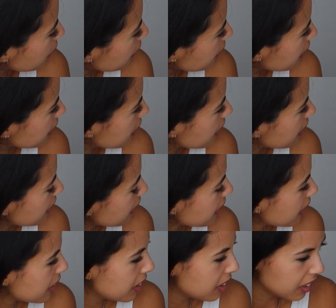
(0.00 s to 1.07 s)
on,
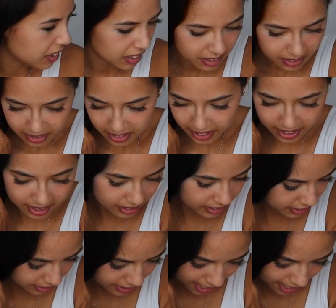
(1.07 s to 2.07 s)
got a little